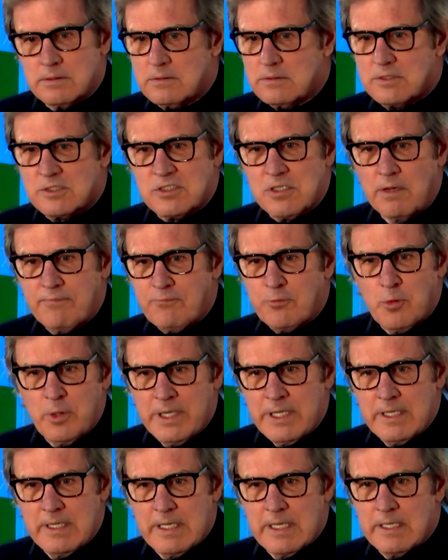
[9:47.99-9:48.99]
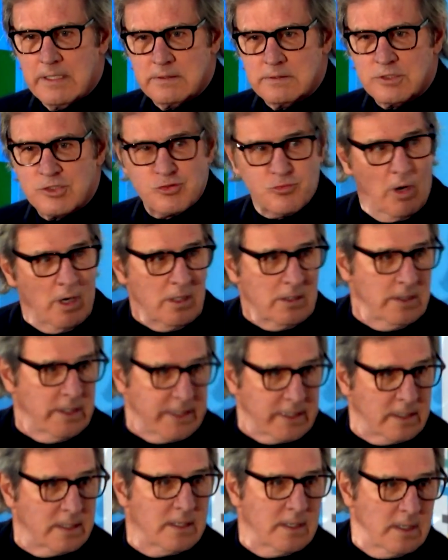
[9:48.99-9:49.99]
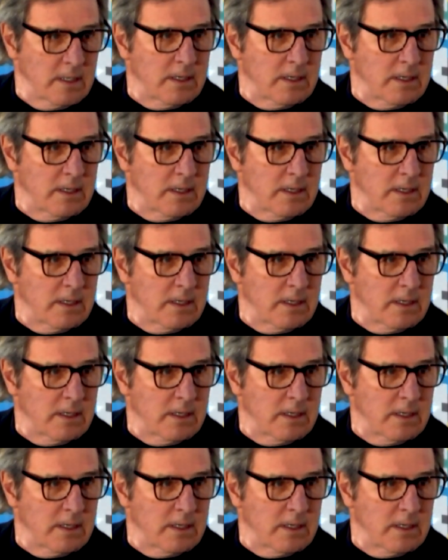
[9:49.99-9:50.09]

suffering and struggling